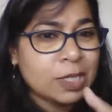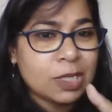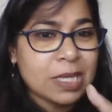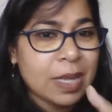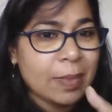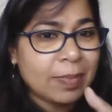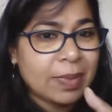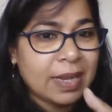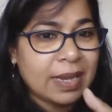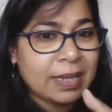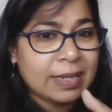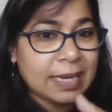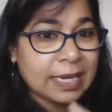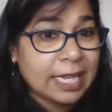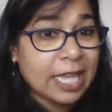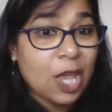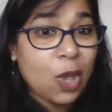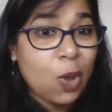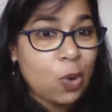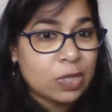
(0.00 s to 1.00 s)
or something like
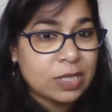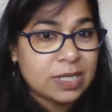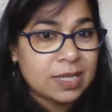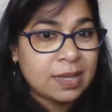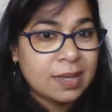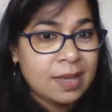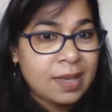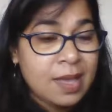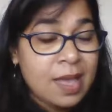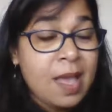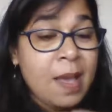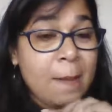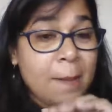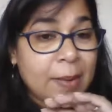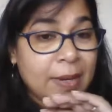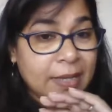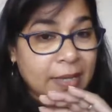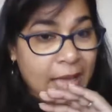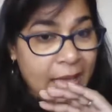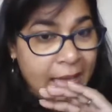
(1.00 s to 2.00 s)
that. Chaos.
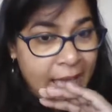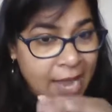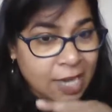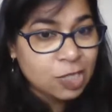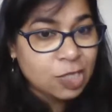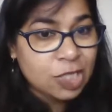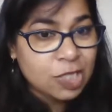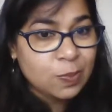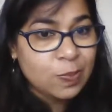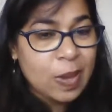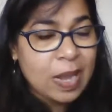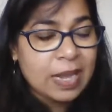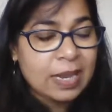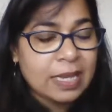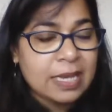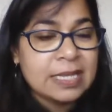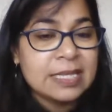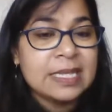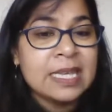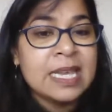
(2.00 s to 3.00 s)
But the actual
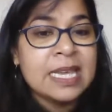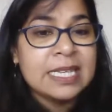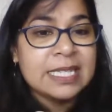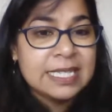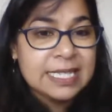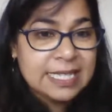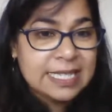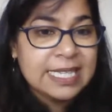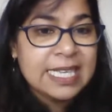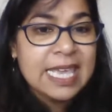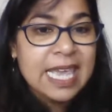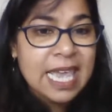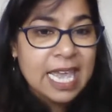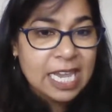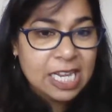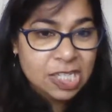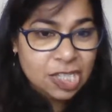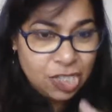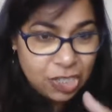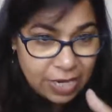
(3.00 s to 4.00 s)
spelling is
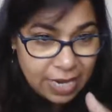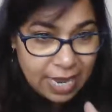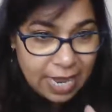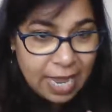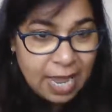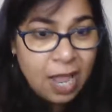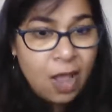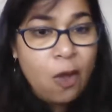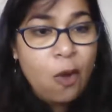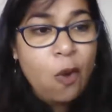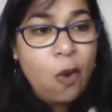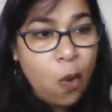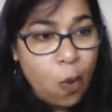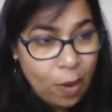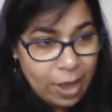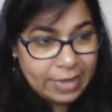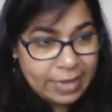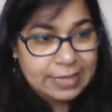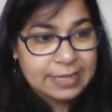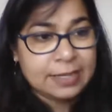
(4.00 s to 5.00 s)

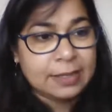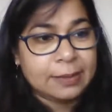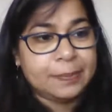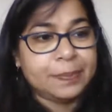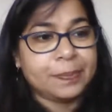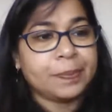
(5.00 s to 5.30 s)
Chaos.